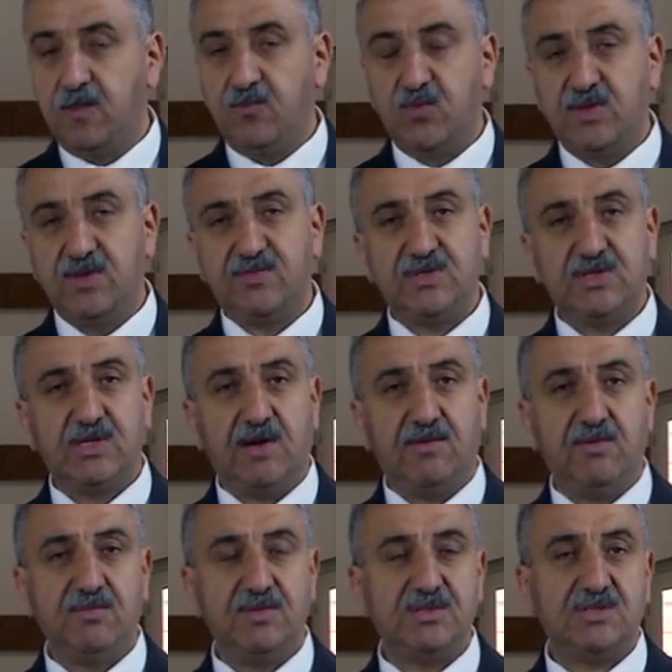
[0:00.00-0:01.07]
one of the
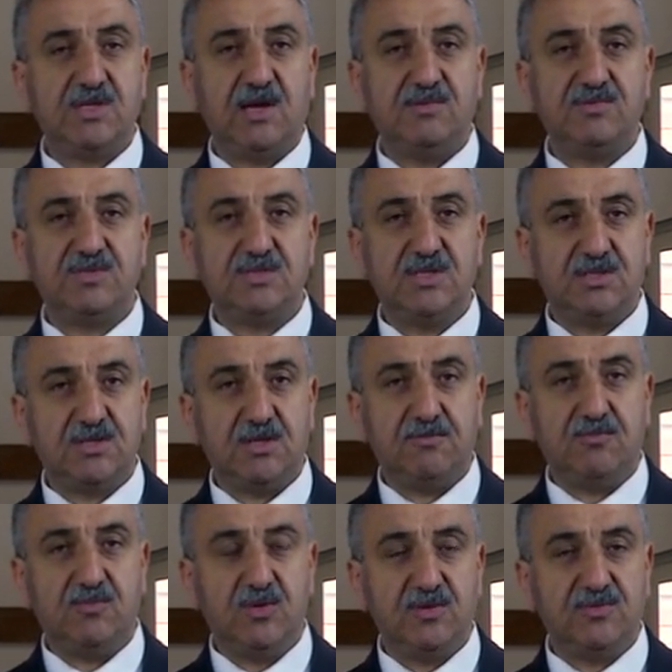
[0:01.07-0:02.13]
governments have set up,
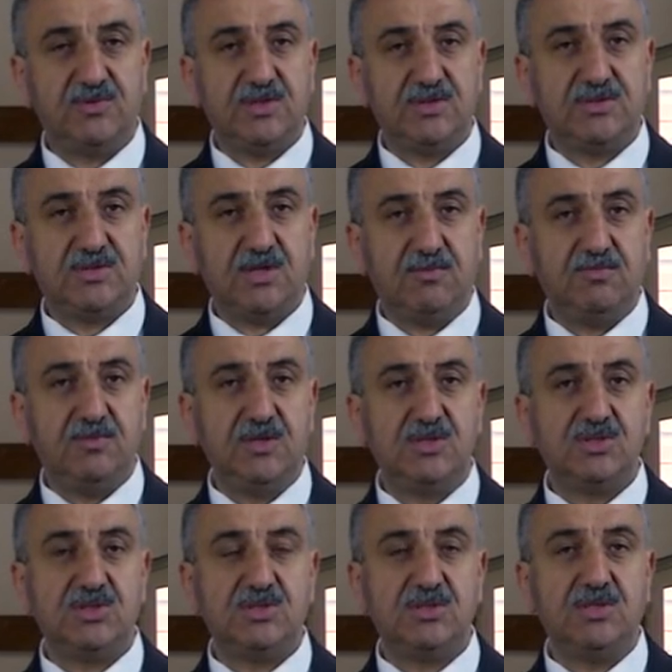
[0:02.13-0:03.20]
one of the top
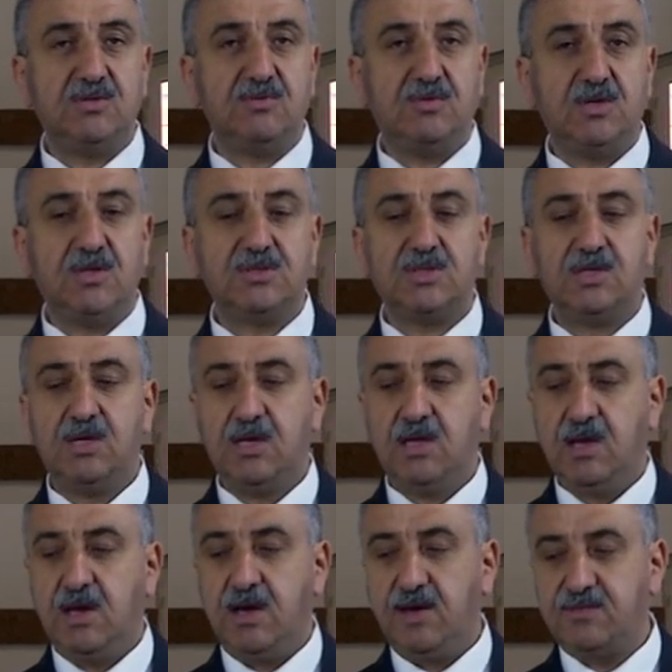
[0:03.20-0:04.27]
nations in the world,
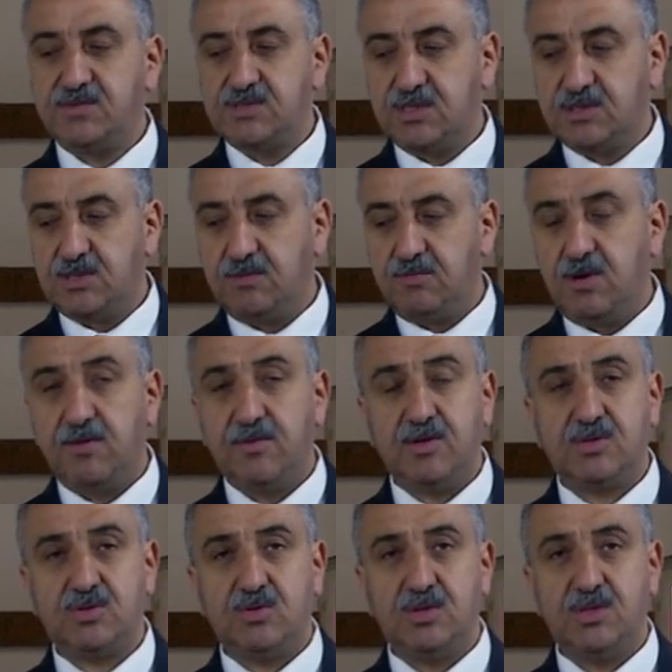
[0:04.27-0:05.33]
have set up
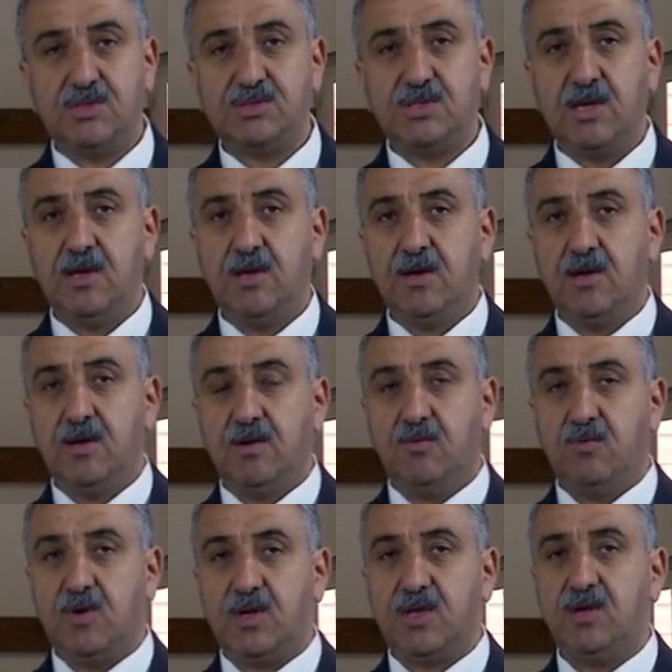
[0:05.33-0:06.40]
laboratories
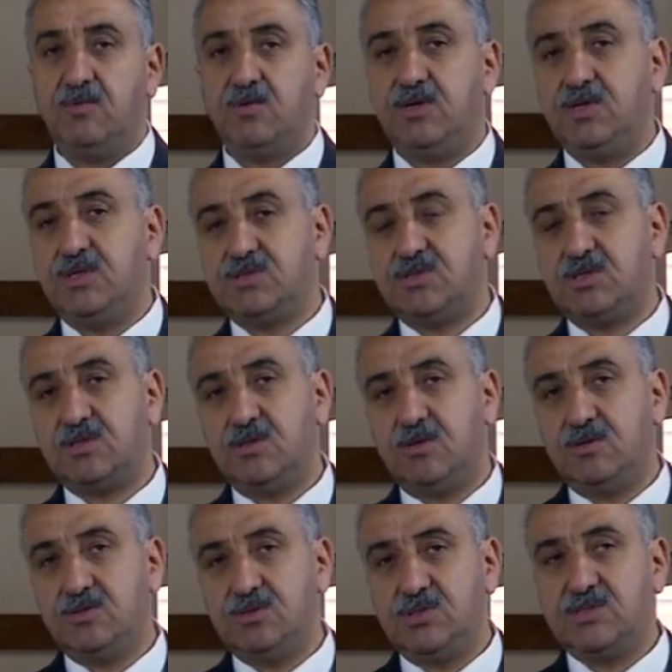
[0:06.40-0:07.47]
working with these
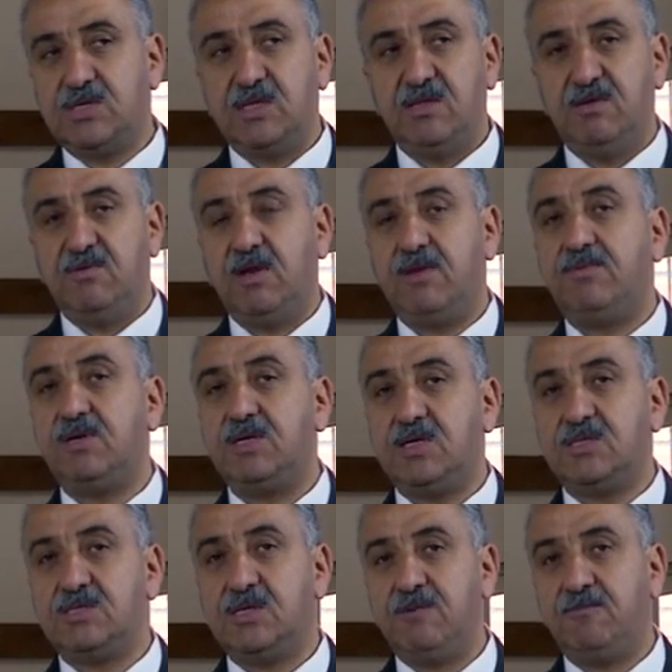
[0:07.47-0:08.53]
technologies and developing
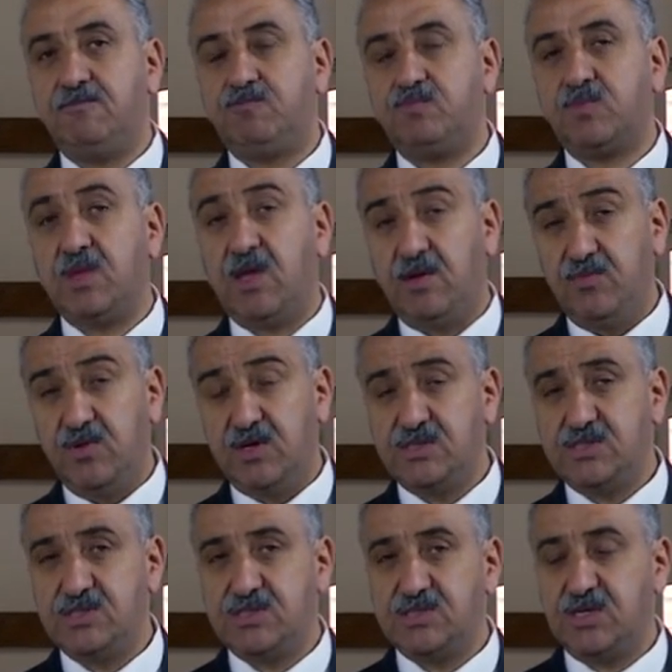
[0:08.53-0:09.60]
it. And we are
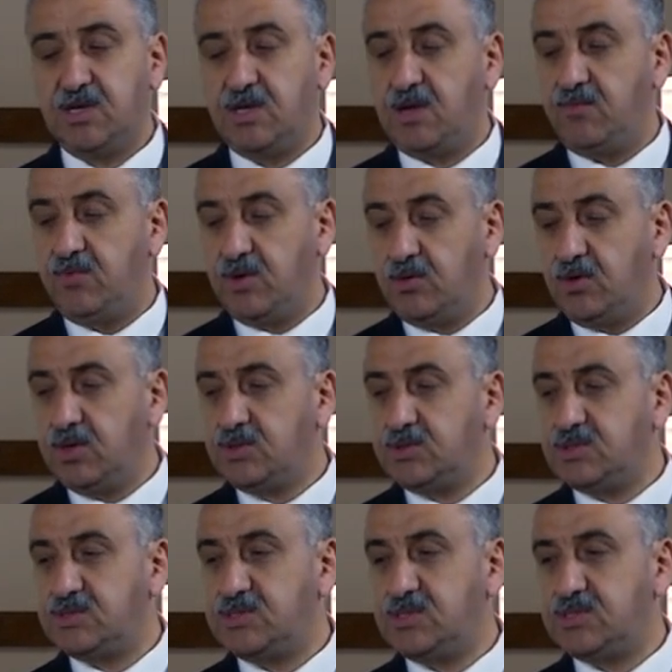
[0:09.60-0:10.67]
assisting, and we're going
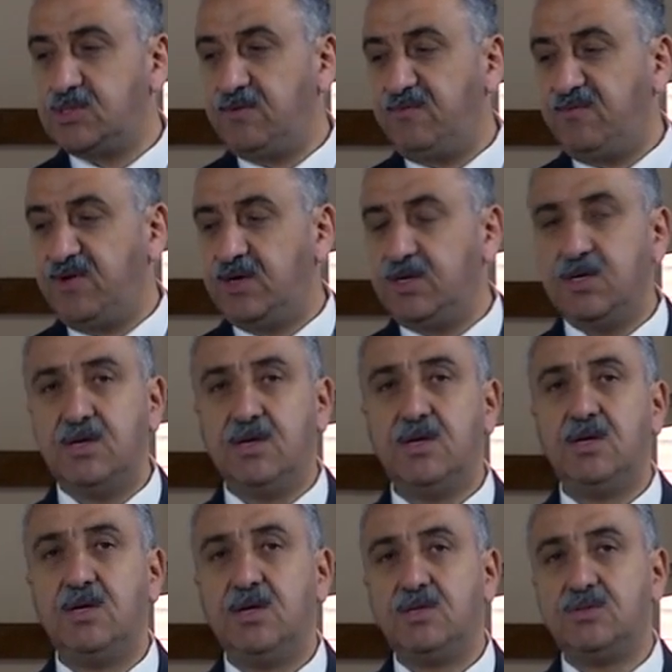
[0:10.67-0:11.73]
to assist them further
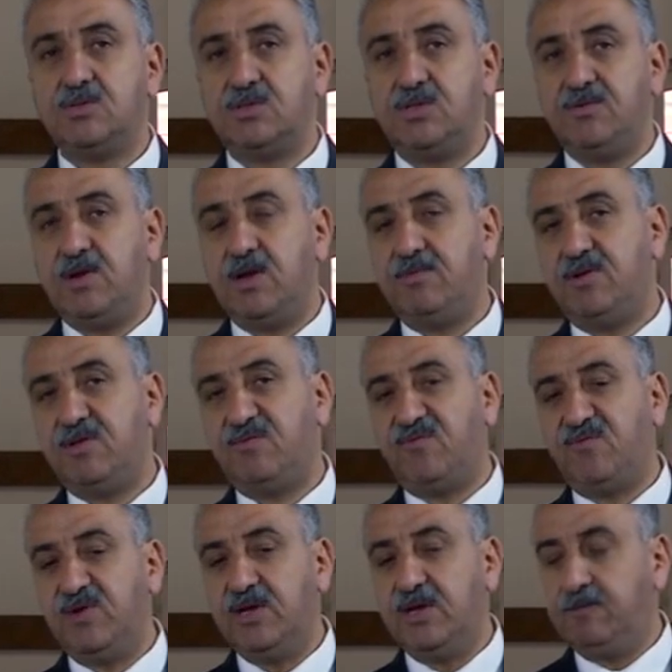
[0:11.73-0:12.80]
to develop it
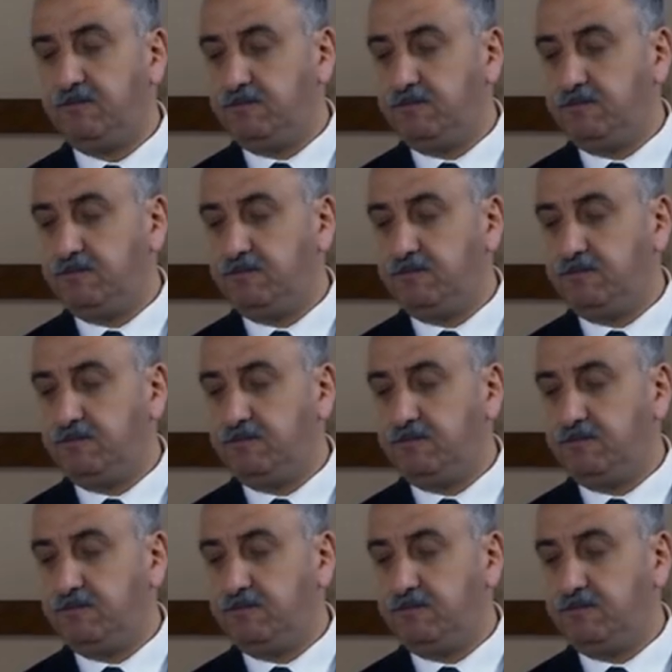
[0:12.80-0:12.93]
fully.